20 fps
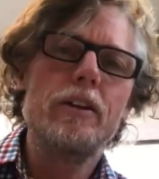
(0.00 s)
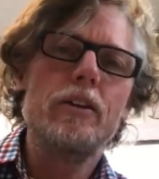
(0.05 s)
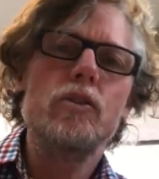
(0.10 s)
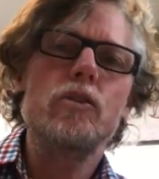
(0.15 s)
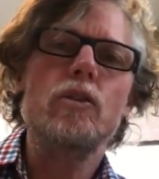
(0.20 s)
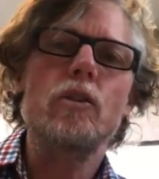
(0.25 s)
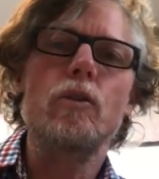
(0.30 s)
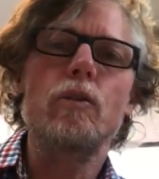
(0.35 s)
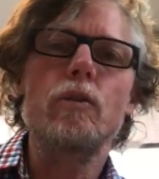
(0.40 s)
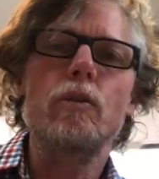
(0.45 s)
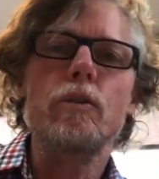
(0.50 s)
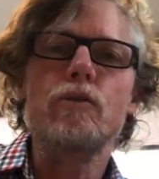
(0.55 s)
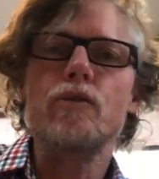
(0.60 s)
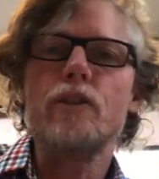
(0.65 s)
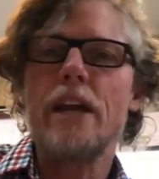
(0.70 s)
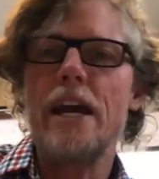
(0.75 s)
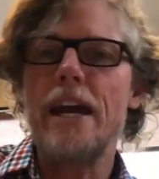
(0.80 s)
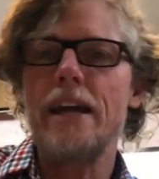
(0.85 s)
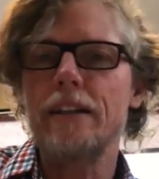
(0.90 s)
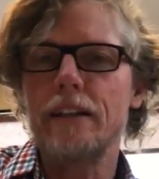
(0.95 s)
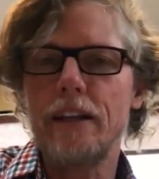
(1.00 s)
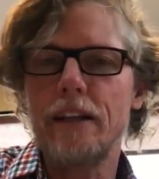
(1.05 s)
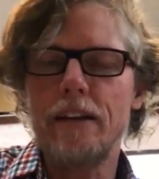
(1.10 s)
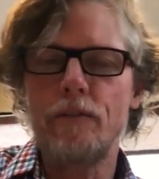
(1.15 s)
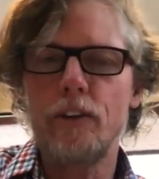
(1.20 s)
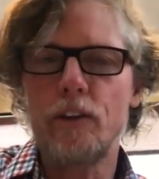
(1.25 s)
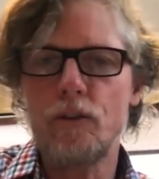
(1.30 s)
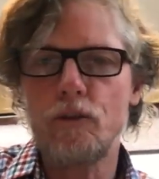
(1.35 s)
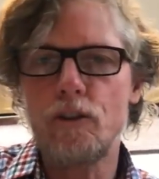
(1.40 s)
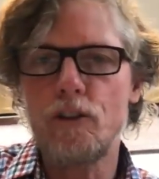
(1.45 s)
So you can't
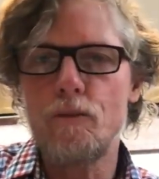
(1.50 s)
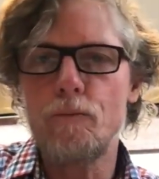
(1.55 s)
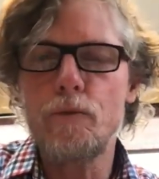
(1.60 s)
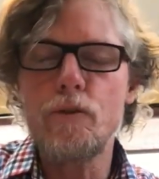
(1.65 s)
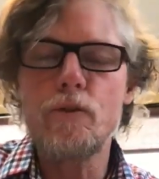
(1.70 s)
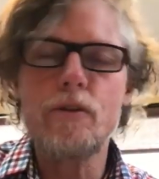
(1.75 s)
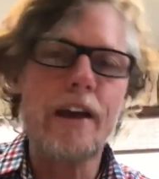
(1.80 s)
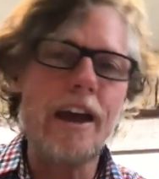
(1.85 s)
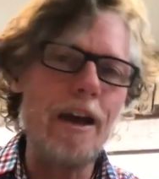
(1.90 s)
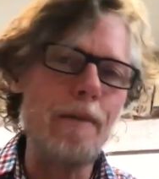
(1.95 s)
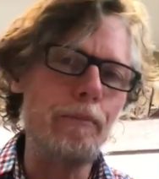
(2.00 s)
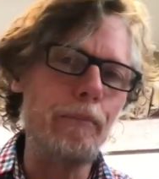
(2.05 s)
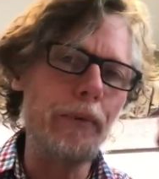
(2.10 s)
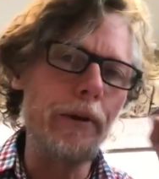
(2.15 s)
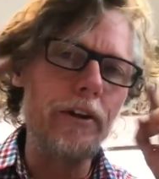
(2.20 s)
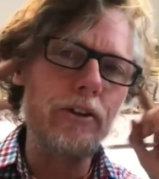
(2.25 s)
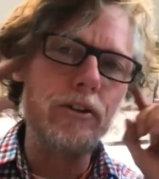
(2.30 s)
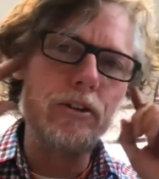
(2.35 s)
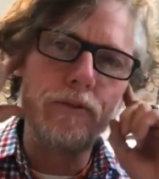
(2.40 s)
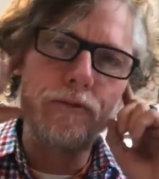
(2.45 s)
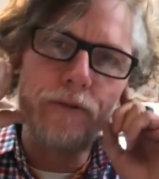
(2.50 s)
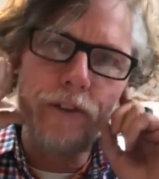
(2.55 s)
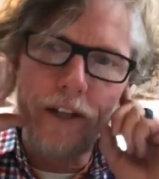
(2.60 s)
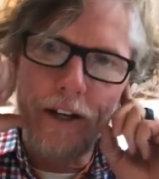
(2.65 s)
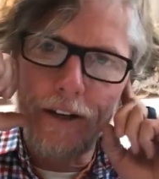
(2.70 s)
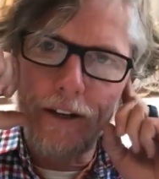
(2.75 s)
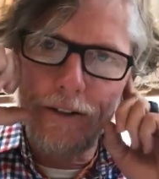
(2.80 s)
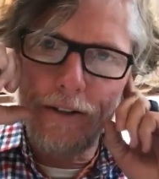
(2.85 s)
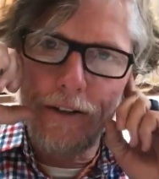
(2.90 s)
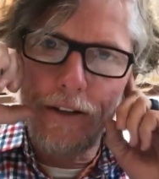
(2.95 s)
leave the group. You can't place your
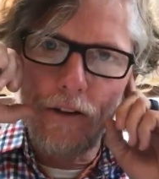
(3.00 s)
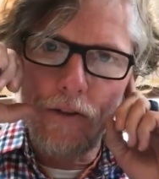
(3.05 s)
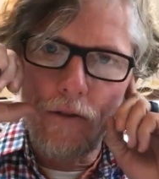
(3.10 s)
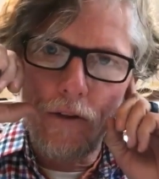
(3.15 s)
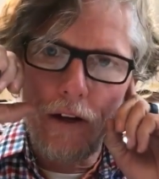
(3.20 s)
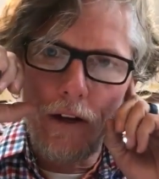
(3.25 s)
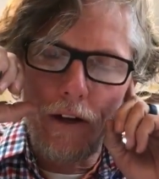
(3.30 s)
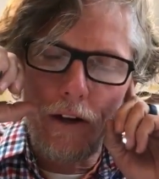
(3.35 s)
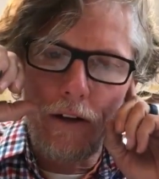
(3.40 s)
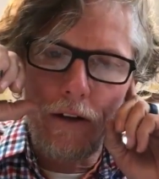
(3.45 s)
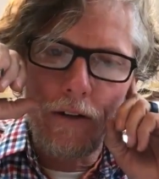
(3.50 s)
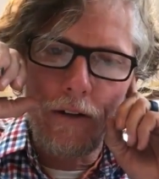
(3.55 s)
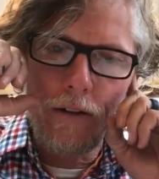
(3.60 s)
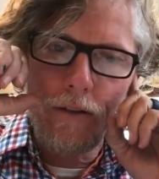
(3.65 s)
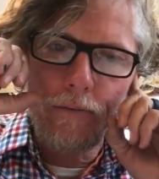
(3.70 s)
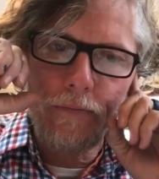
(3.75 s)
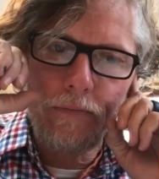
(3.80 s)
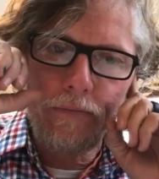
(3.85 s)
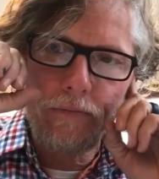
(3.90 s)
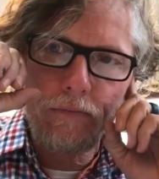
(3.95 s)
fingers in your ears.